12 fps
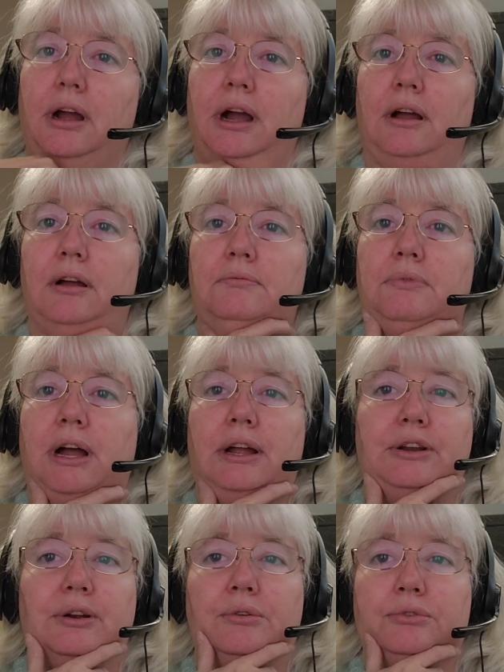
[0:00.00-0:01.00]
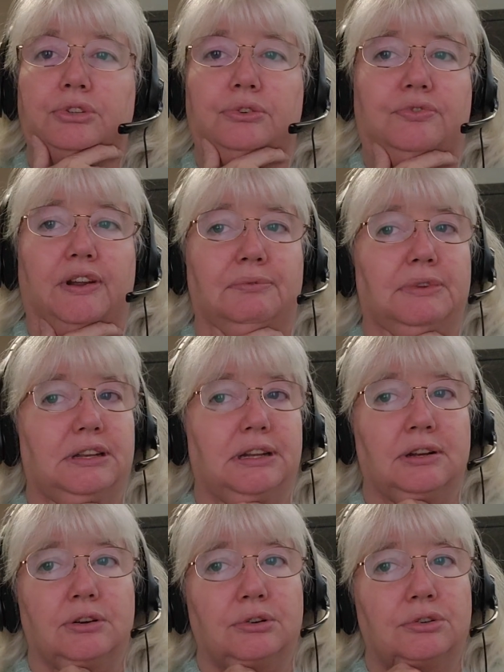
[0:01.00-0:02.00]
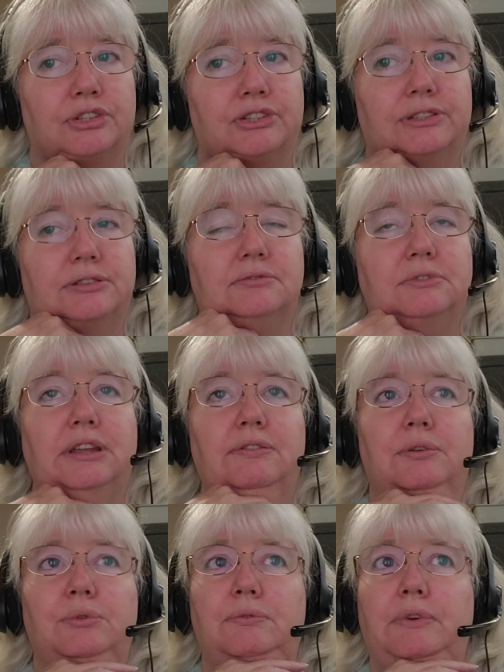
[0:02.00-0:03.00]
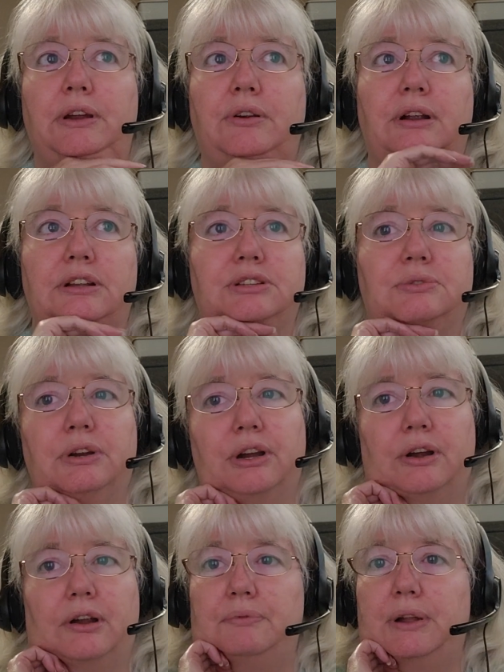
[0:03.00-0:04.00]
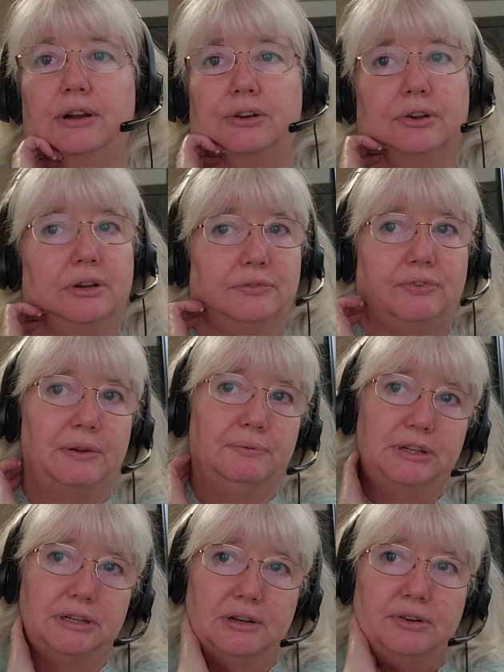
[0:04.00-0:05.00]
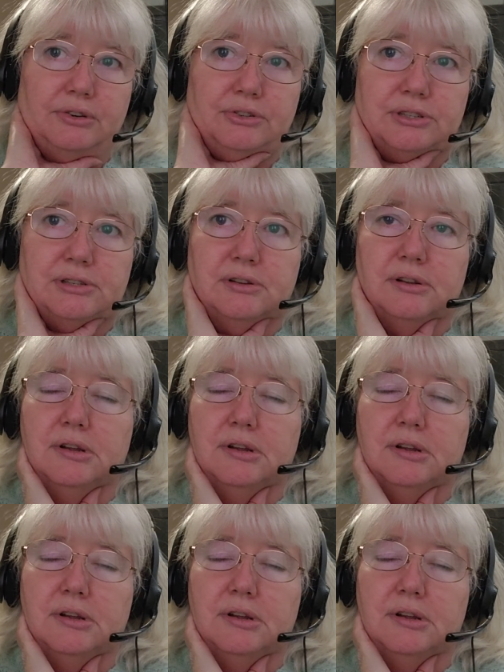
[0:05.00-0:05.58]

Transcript: I don't do family dinners. Even when my grands were here, I'm not good at family dinners.